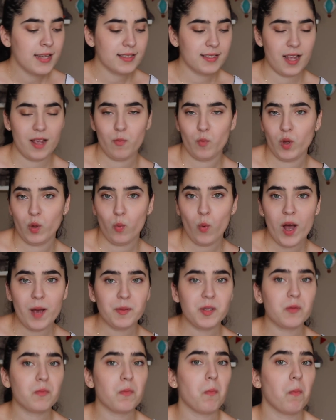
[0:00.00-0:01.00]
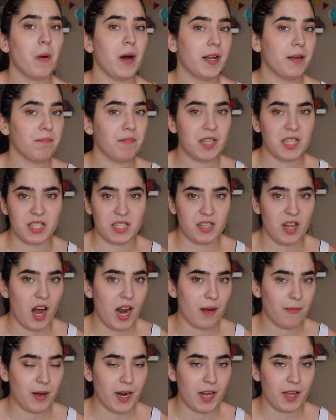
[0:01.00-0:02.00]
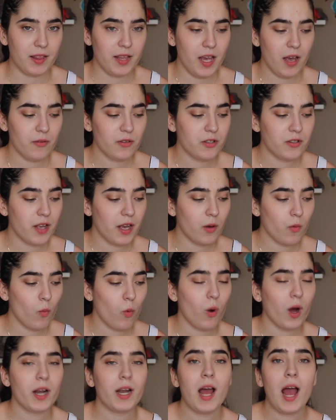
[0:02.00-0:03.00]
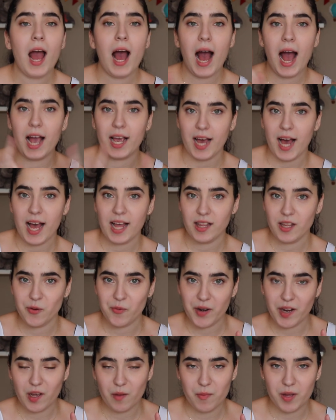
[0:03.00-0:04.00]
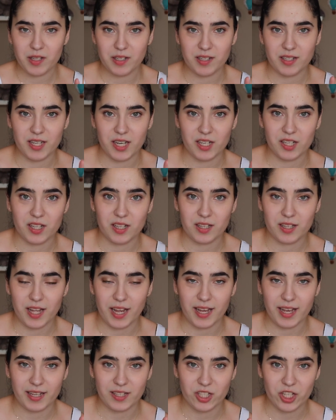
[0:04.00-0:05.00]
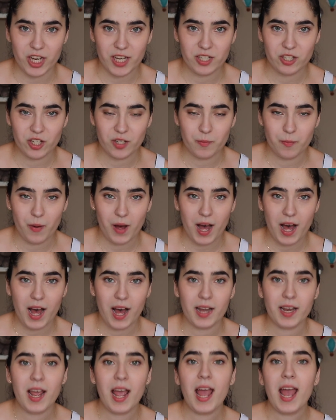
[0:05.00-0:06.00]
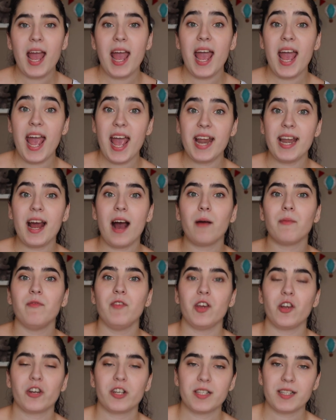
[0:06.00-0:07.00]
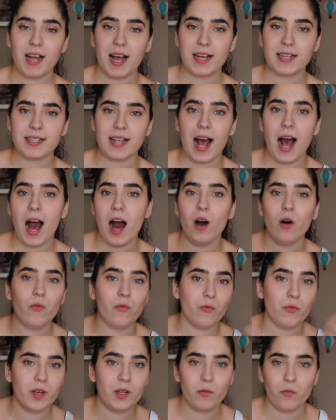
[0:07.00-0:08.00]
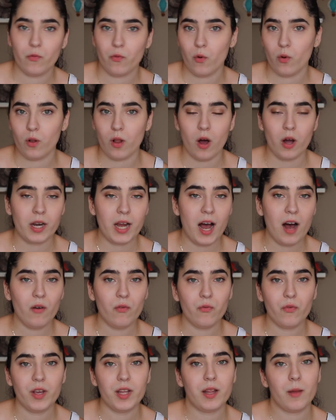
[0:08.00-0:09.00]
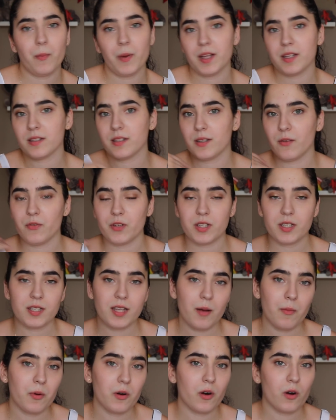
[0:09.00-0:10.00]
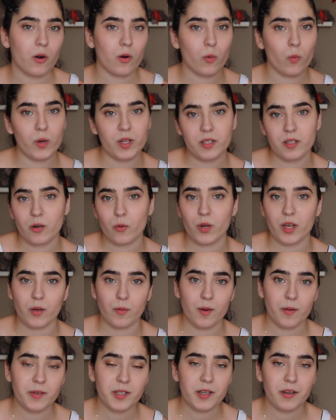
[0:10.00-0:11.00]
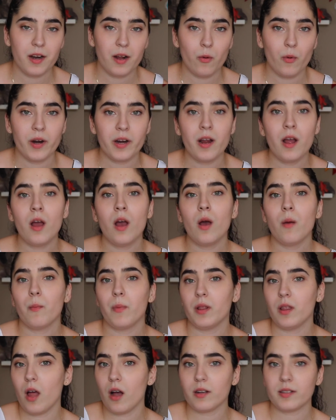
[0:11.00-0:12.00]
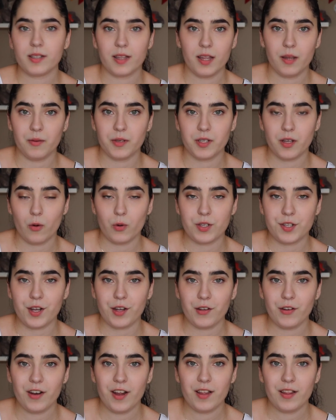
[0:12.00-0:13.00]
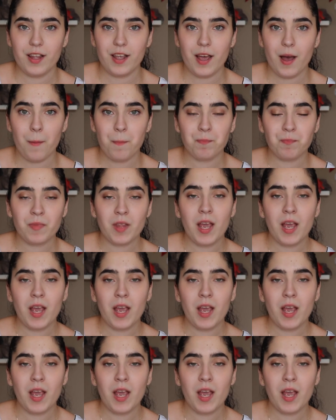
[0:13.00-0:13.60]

Same with wipes, but it's not a bad idea to take one. I highly recommend to take a changing pad and a bigger size outfit, full on outfit. Depends if it's summer or winter what your baby's going to wear, but long sleeve is always a good idea.